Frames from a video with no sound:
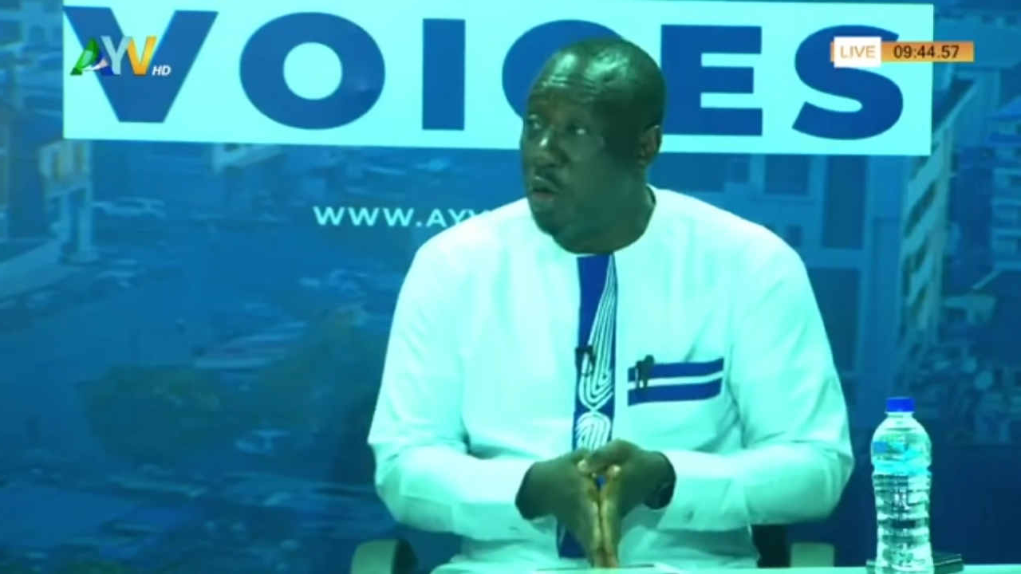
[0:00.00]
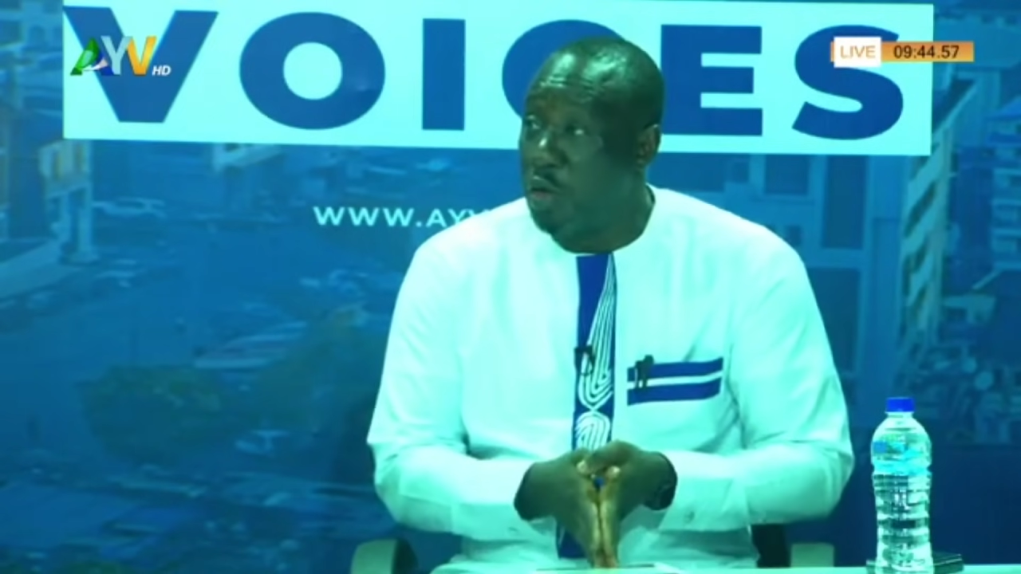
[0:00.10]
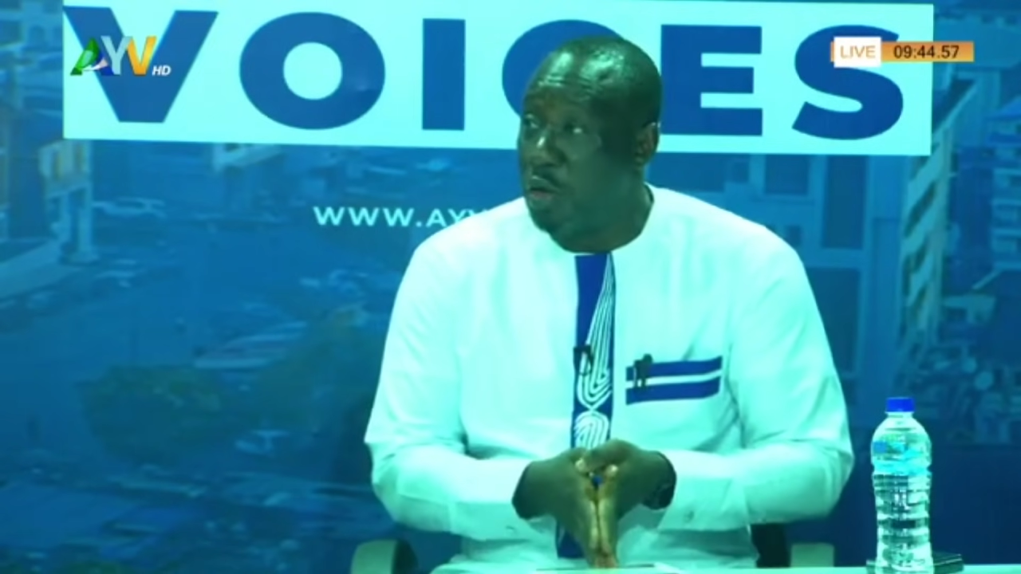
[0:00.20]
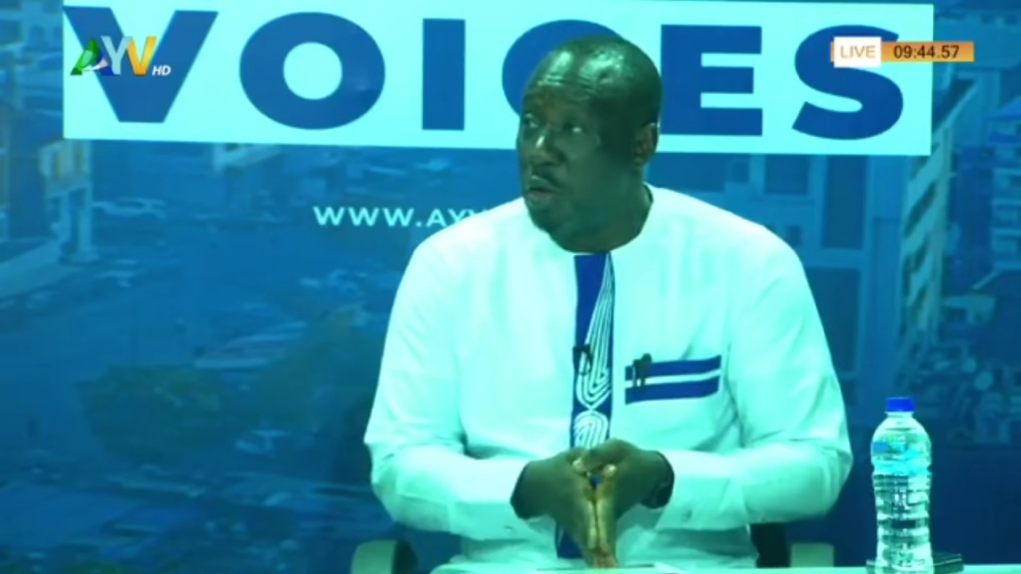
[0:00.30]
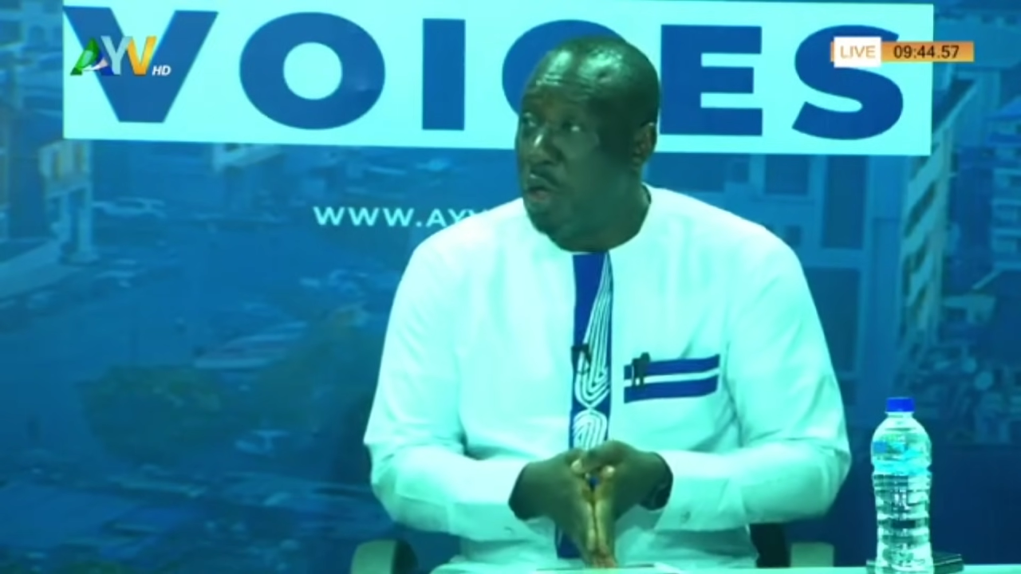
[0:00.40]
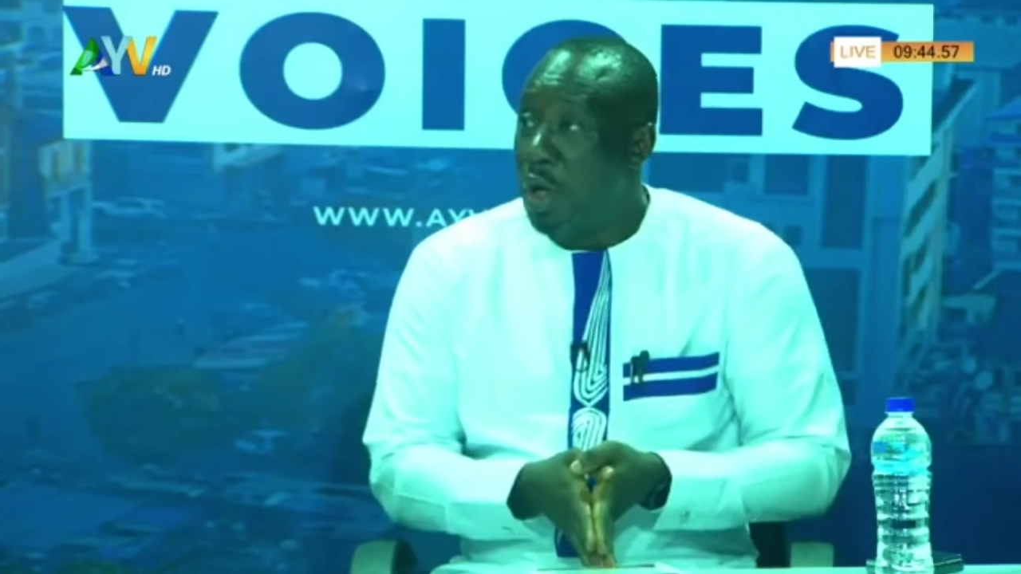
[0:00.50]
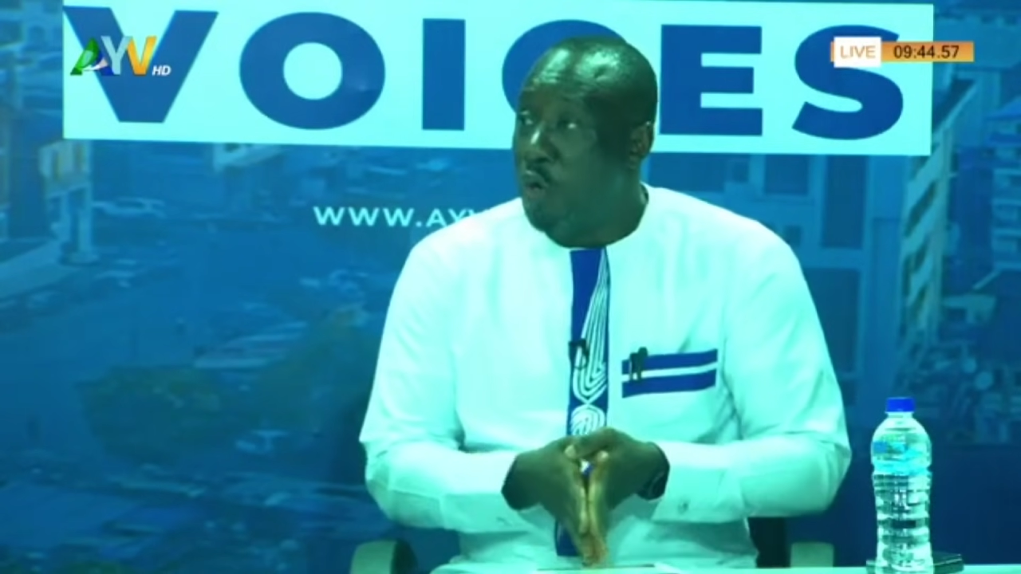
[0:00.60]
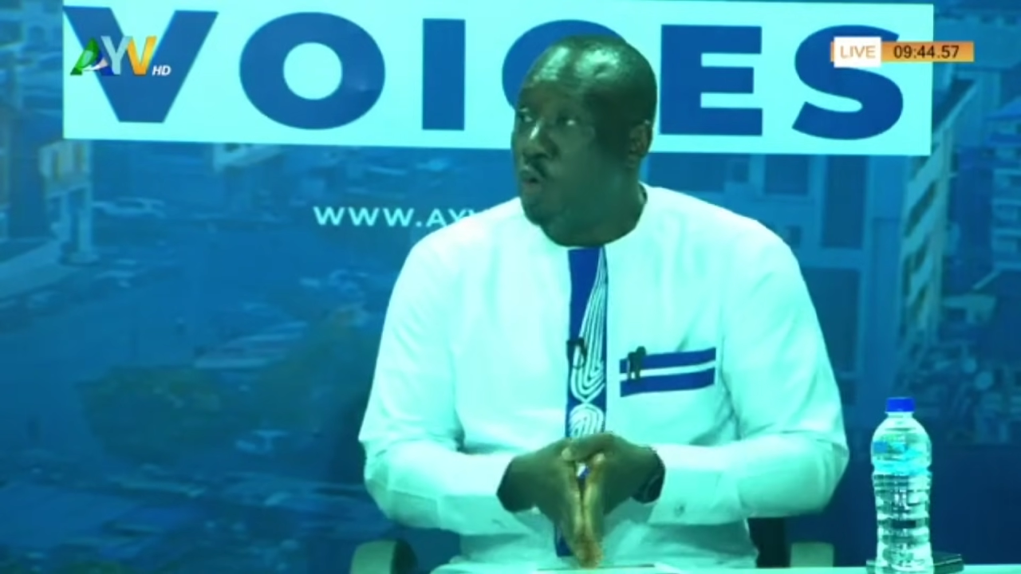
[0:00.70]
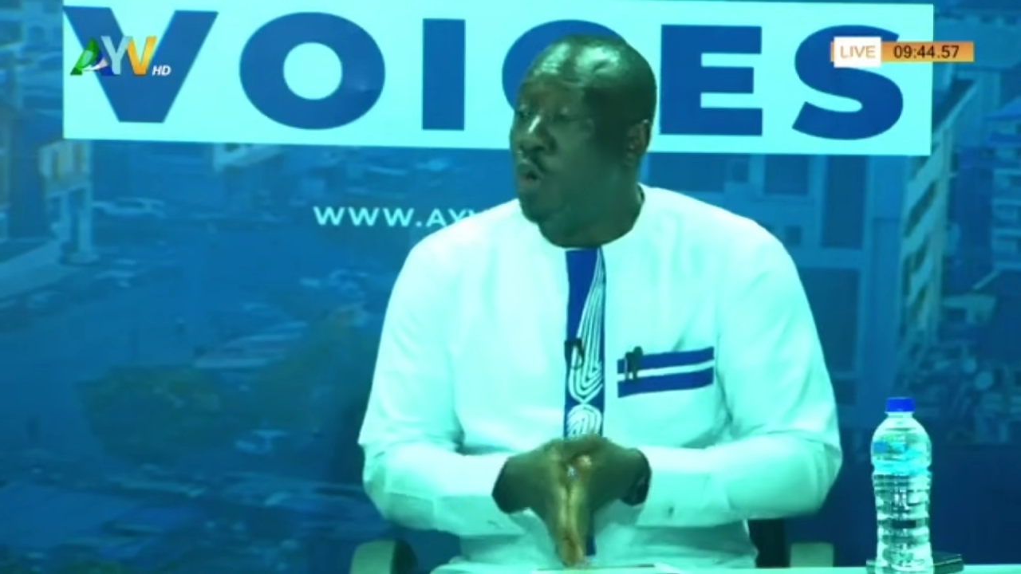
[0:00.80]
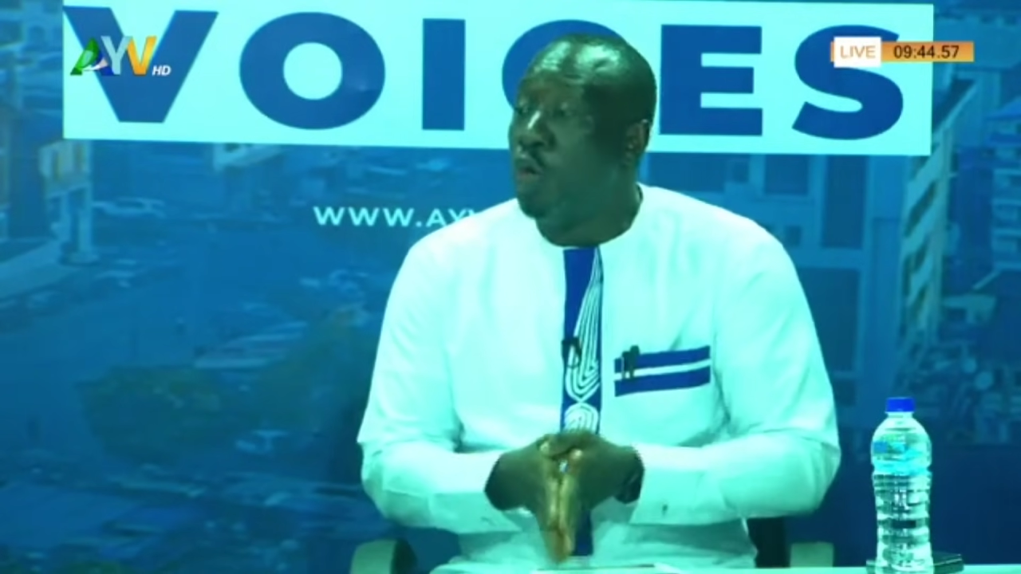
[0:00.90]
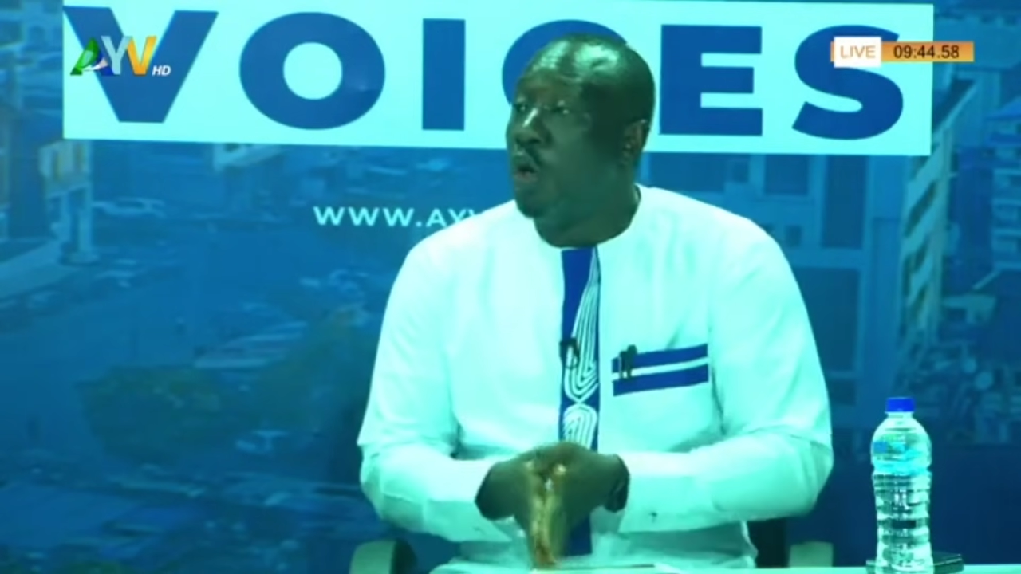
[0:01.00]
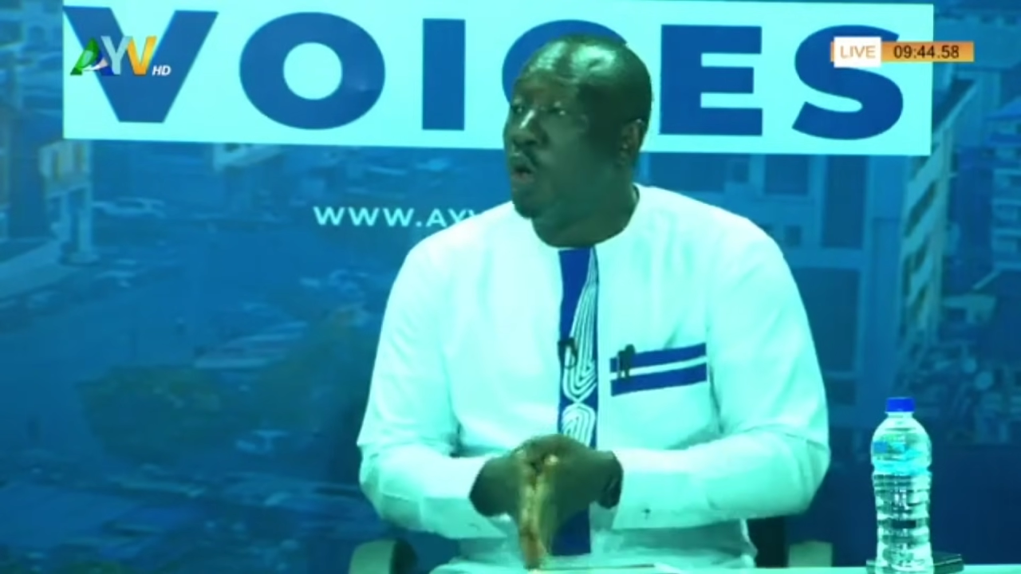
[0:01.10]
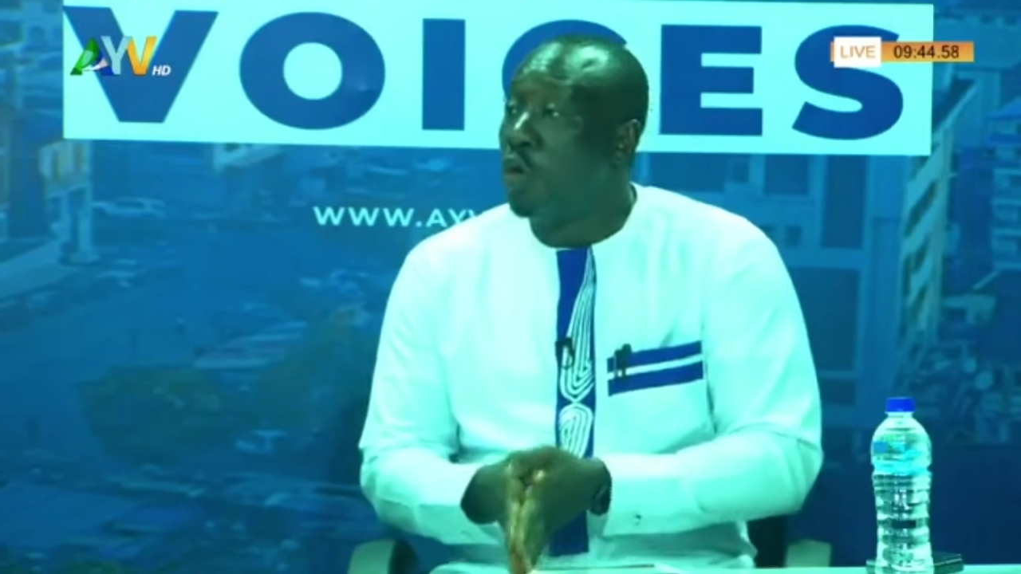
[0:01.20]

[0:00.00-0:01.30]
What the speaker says: we will not go court.